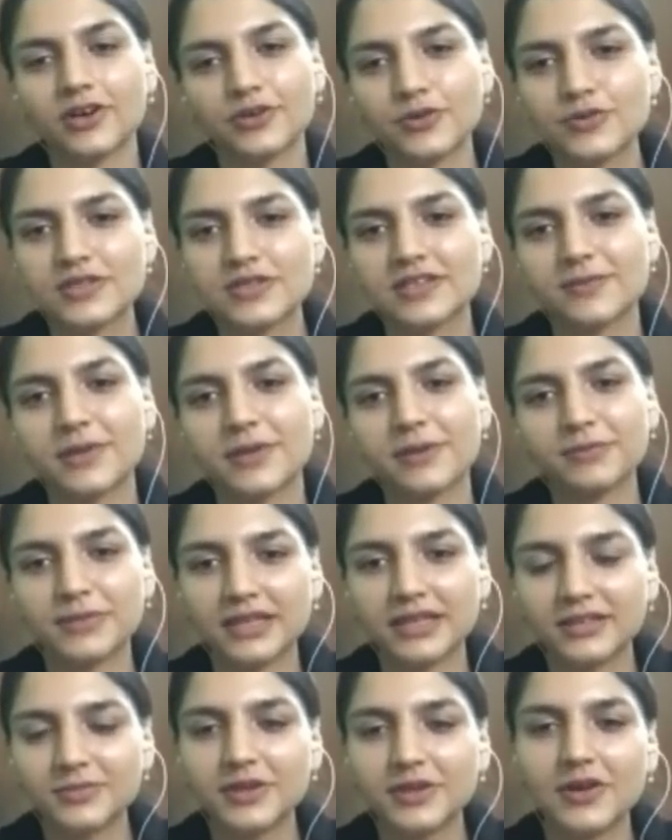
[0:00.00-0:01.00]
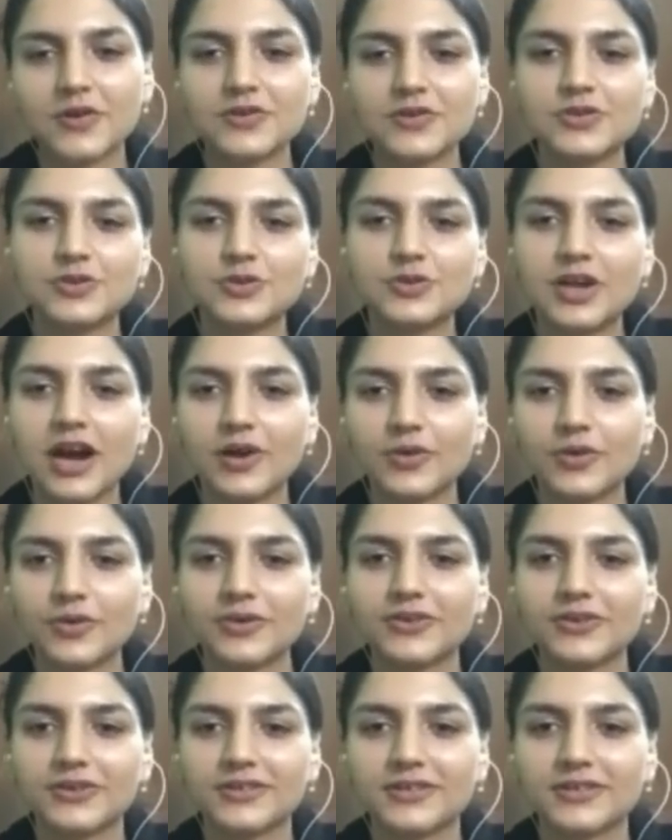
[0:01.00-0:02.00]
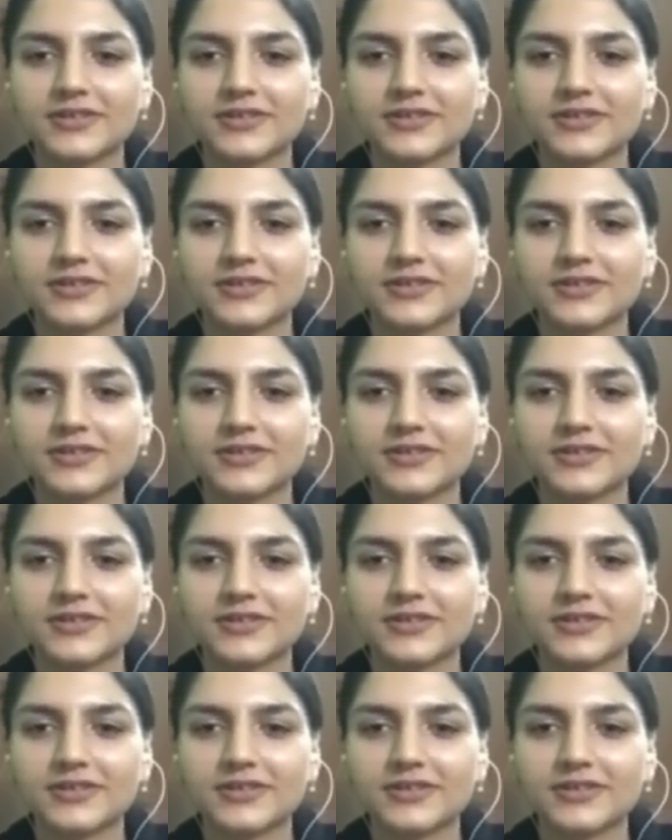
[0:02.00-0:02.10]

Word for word: No, sir, my mother belongs to Nagaur.